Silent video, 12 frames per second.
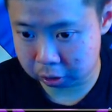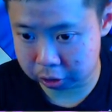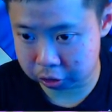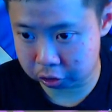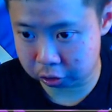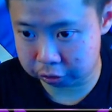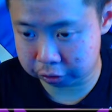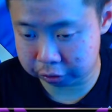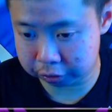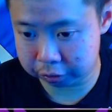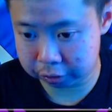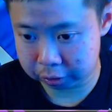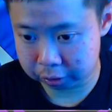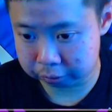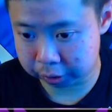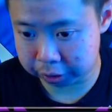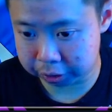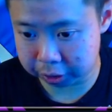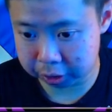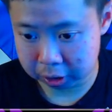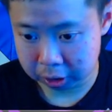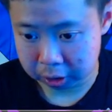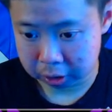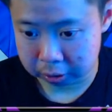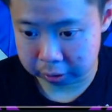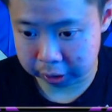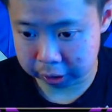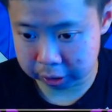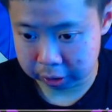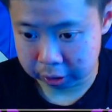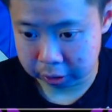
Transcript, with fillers: On the sources, right here, right?